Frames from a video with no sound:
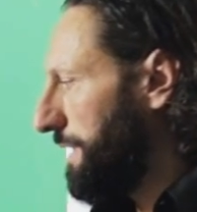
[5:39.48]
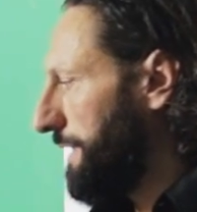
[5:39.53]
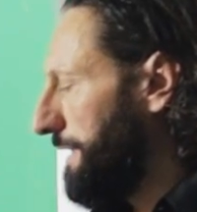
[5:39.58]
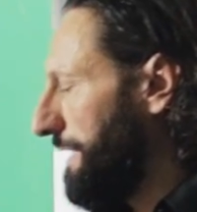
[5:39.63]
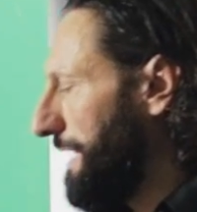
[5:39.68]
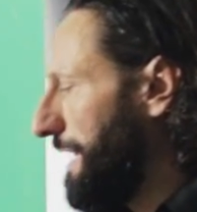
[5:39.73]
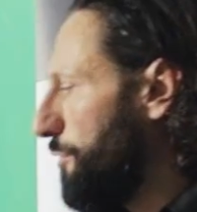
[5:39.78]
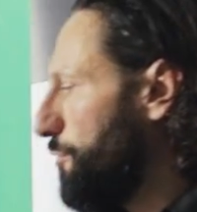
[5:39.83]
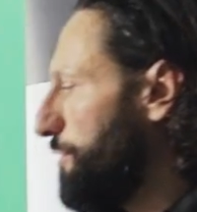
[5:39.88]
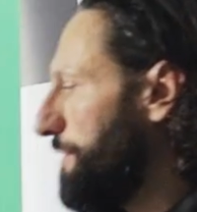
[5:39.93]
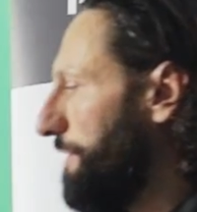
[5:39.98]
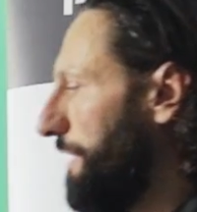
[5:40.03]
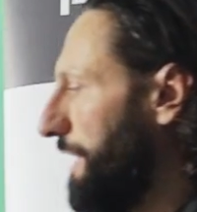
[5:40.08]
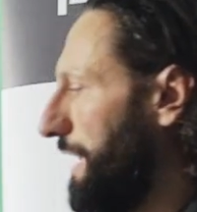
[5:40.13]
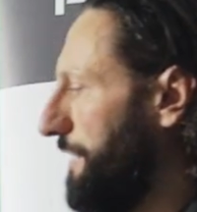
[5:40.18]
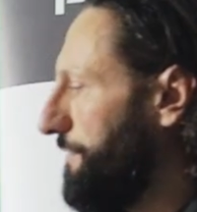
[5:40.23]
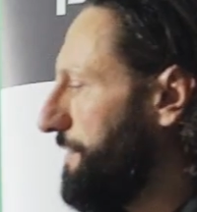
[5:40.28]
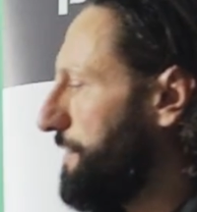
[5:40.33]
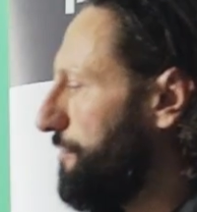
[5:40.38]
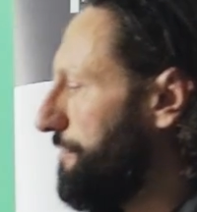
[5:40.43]
Now we
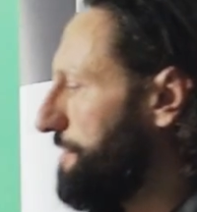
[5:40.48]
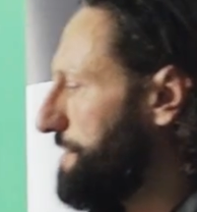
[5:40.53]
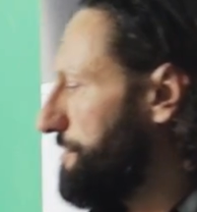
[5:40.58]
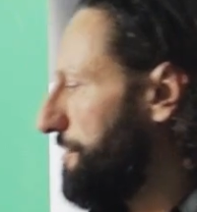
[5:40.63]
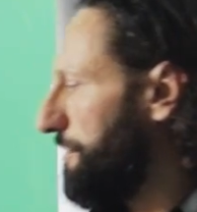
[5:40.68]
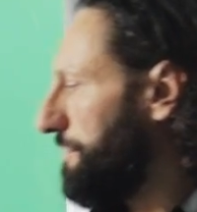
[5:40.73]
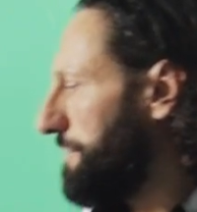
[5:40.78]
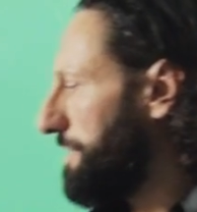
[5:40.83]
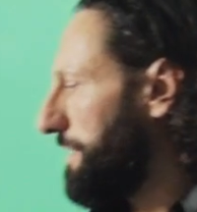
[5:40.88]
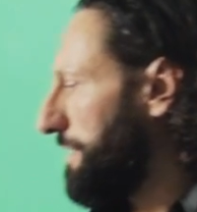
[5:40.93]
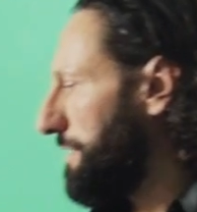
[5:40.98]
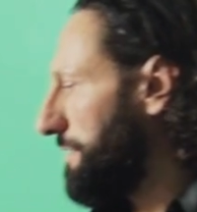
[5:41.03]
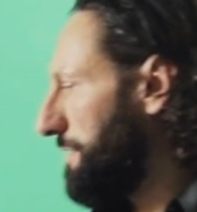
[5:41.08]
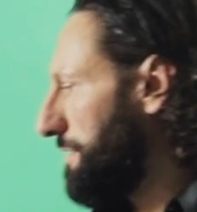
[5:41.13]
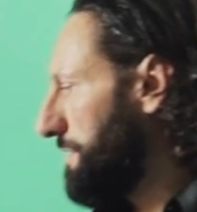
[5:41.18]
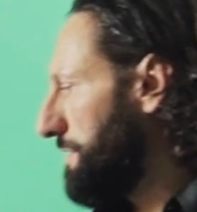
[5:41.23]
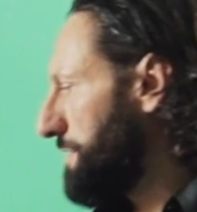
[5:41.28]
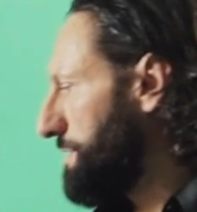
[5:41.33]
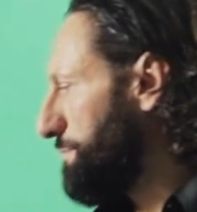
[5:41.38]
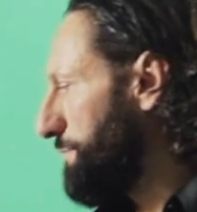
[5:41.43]
have in
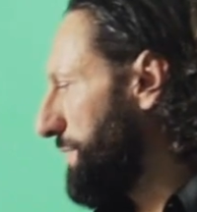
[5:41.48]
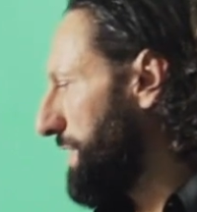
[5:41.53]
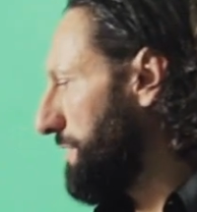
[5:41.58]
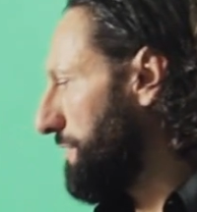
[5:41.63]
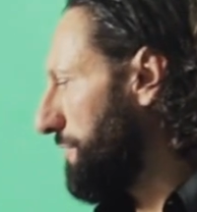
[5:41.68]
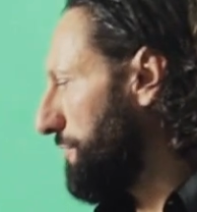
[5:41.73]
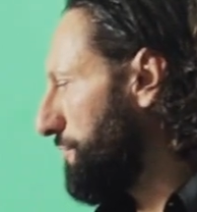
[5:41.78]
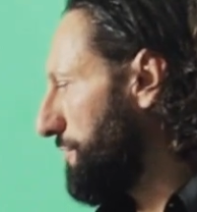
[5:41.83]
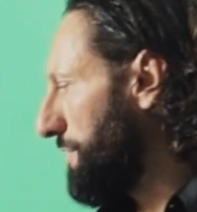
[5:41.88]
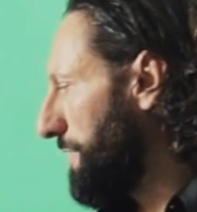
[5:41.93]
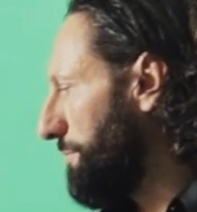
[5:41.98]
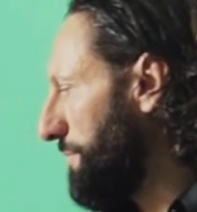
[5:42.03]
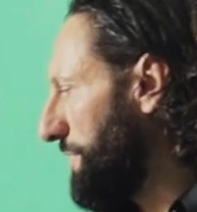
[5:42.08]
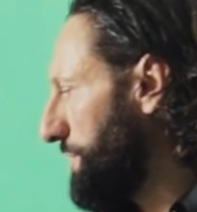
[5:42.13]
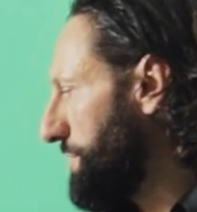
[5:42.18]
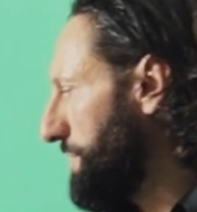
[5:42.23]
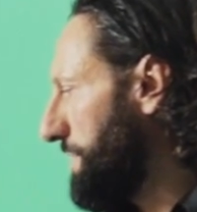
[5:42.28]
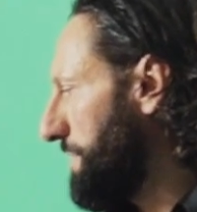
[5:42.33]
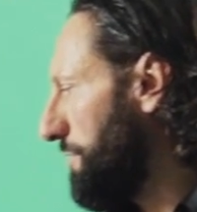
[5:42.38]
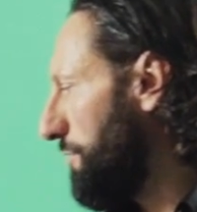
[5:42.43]
horizontal spindle, you can
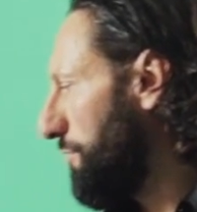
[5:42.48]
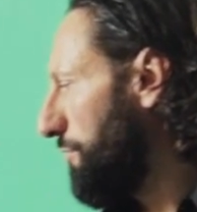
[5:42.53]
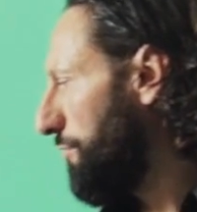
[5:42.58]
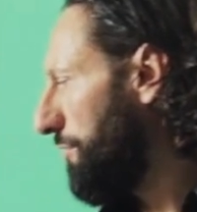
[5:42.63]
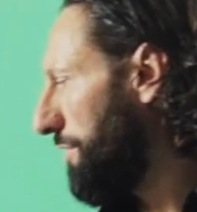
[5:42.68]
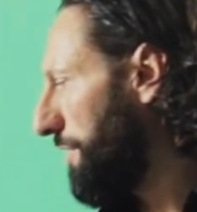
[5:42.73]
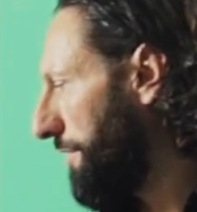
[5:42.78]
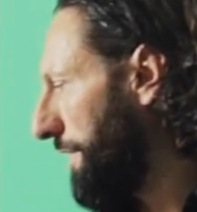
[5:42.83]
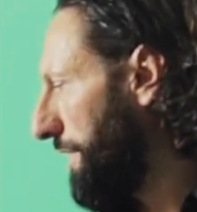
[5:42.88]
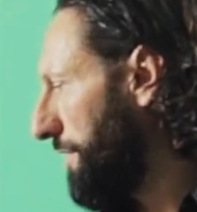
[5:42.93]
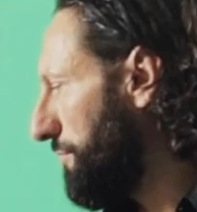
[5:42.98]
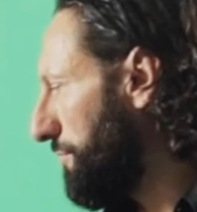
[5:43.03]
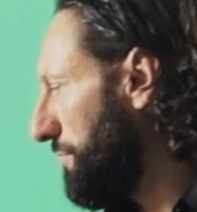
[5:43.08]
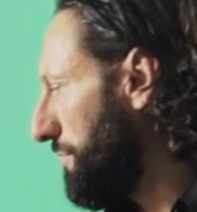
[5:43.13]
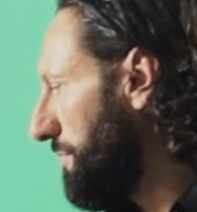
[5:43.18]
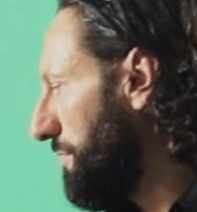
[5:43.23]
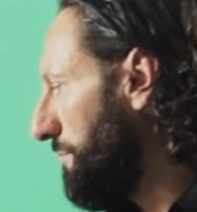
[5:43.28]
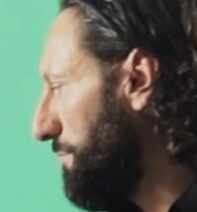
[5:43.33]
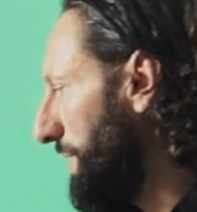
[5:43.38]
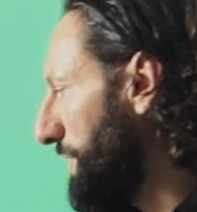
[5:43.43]
machine all
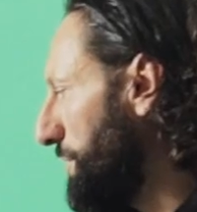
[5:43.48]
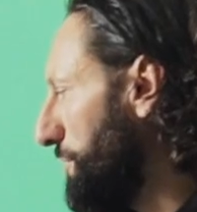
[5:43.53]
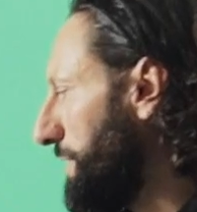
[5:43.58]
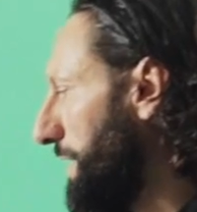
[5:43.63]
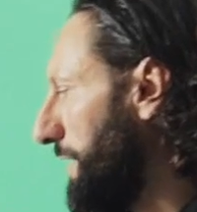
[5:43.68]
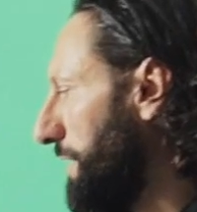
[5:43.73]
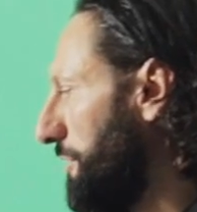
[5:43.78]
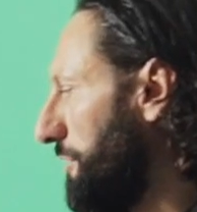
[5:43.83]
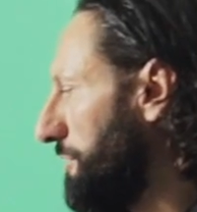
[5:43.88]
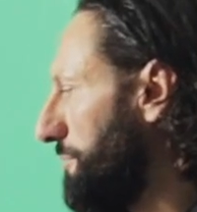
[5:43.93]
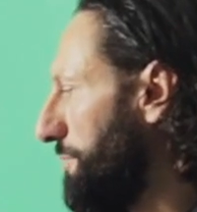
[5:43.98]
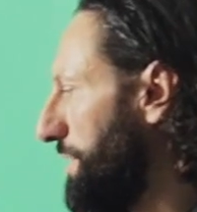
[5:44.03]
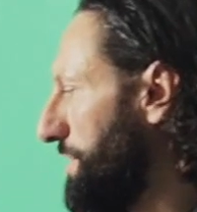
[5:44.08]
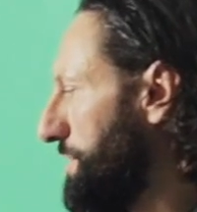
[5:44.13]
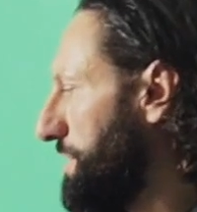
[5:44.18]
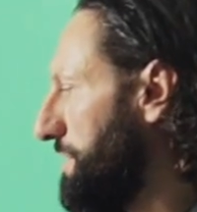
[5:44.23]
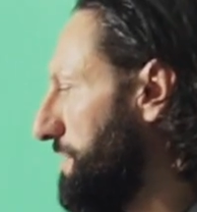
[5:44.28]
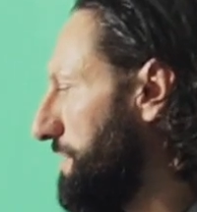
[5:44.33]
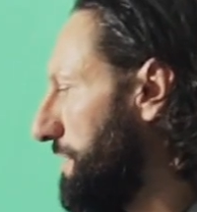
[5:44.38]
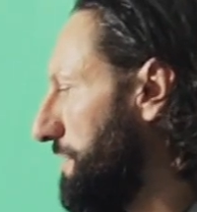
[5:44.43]
around, but you cannot
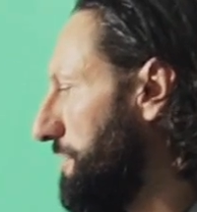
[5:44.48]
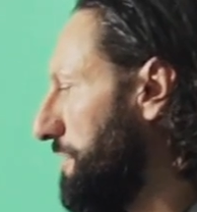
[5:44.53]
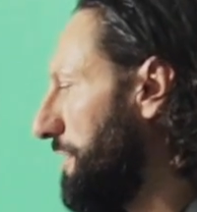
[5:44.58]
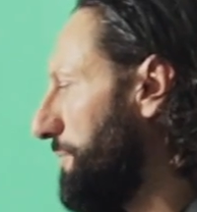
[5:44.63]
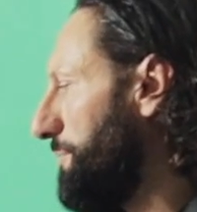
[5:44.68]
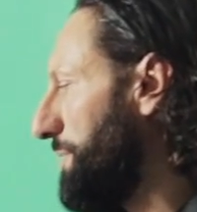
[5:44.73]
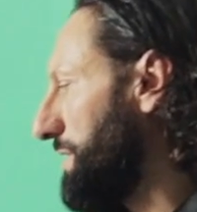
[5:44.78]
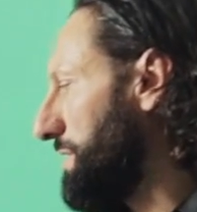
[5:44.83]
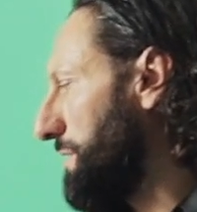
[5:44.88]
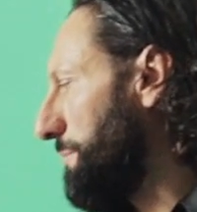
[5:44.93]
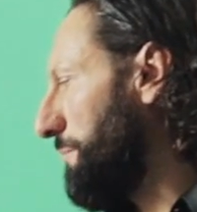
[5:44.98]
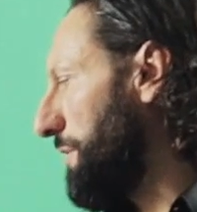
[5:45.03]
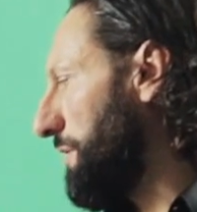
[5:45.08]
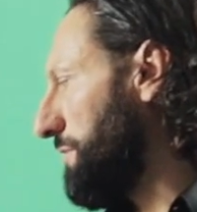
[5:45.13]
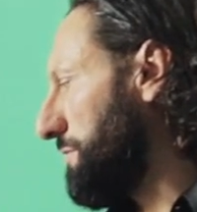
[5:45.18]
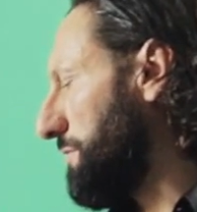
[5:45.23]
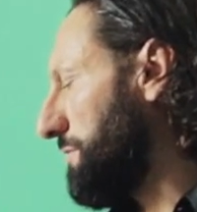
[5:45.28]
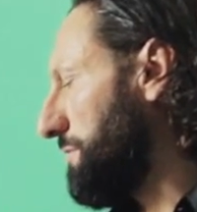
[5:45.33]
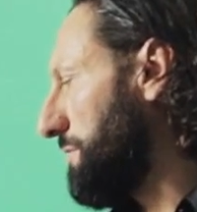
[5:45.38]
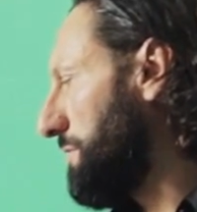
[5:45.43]
machine the top and the
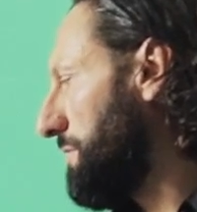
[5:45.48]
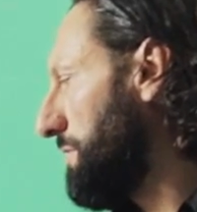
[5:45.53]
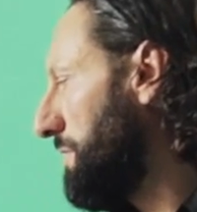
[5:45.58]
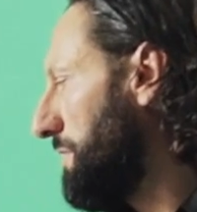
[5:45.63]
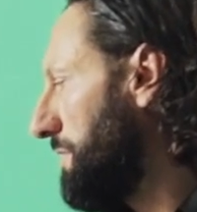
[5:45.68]
bottom.